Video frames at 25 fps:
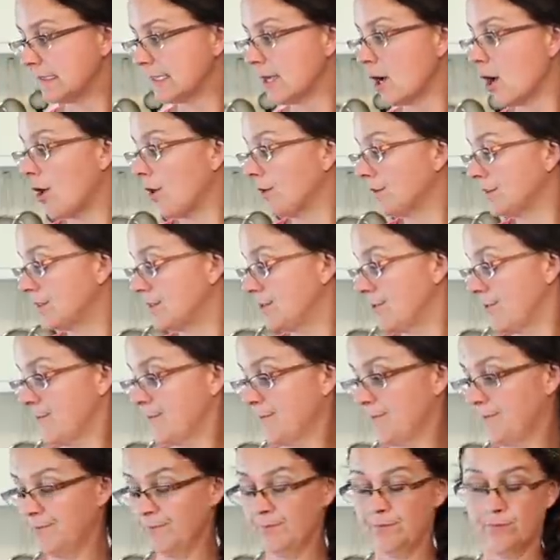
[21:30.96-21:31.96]
salt
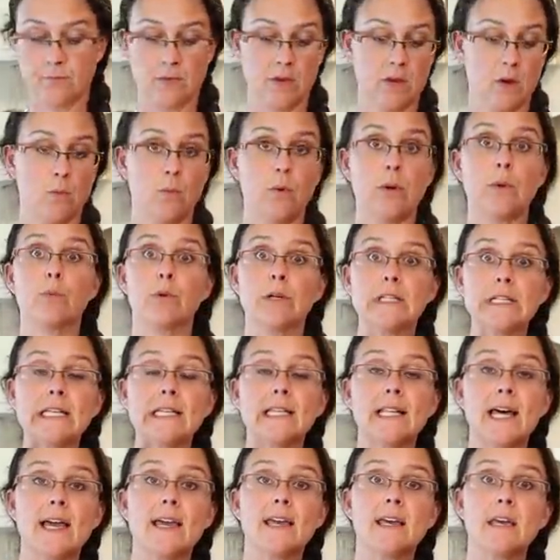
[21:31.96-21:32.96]
we really
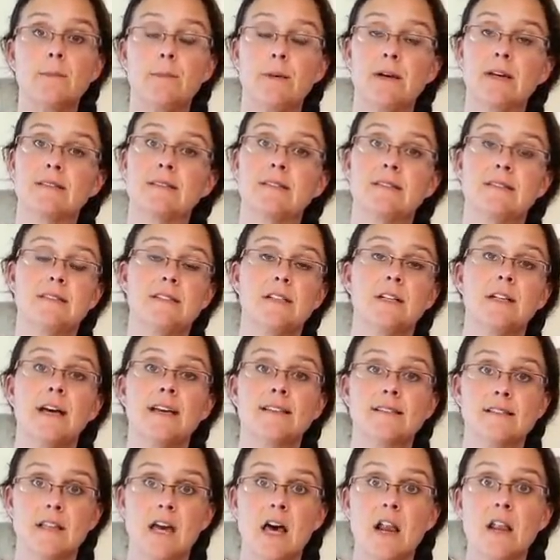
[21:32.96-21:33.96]
like it because it still
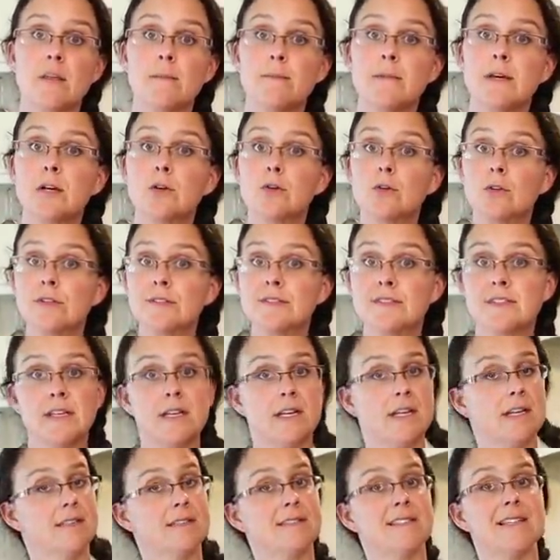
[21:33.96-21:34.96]
has a lot of the minerals
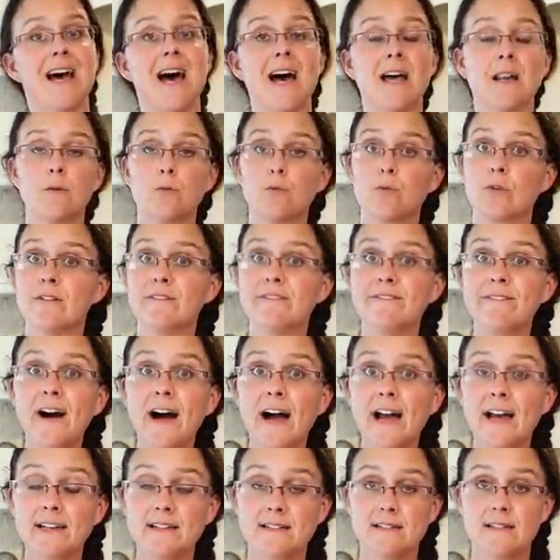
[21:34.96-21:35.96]
in it. It's not
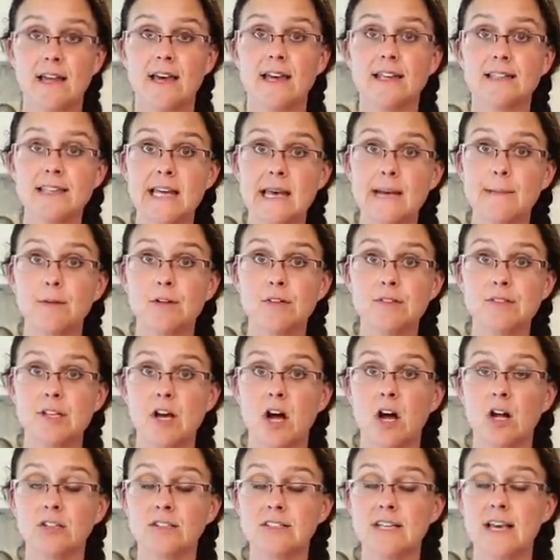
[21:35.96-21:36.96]
refined like table
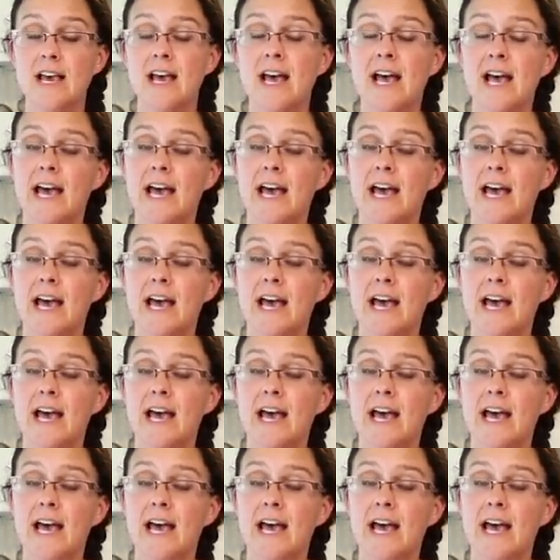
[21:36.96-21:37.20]
salt.